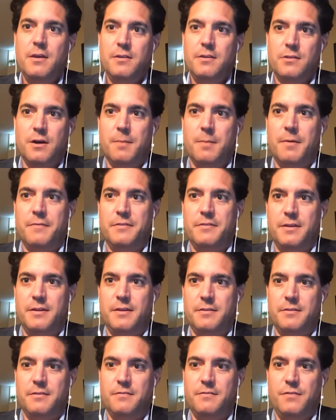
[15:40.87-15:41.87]
Tom obviously had
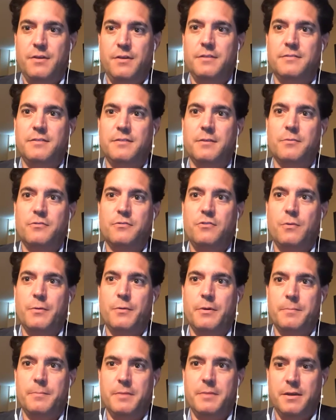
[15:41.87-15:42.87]
a very distinguished
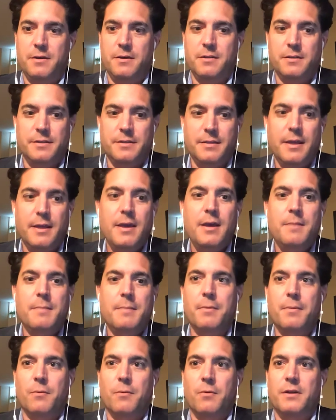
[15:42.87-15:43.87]
career at McGill, and I
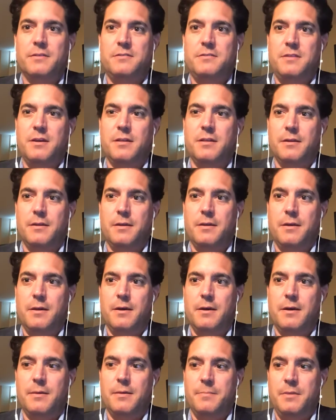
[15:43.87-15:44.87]
remember once telling
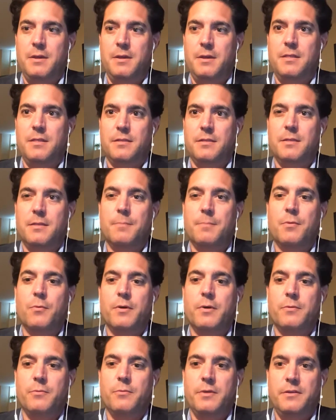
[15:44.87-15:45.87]
me that the number
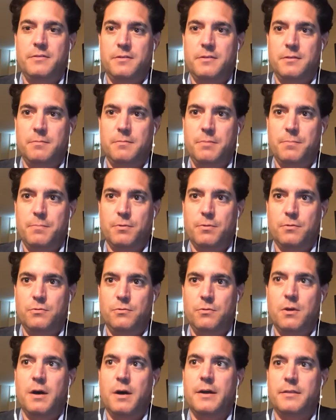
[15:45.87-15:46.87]
one reason people do
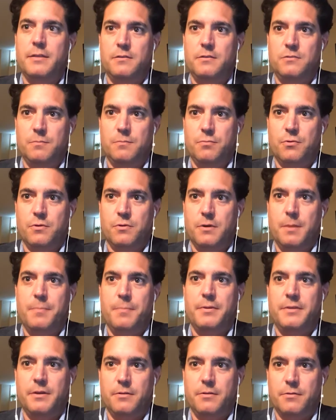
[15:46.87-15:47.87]
not support a
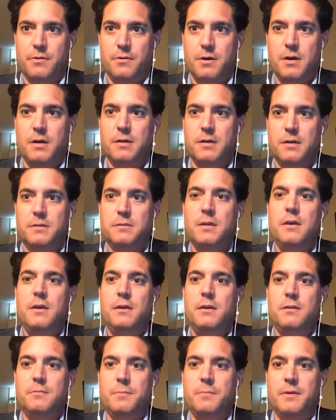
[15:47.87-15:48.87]
particular cause
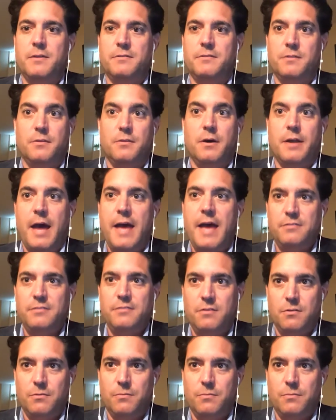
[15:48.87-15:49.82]
is because they're not asked to.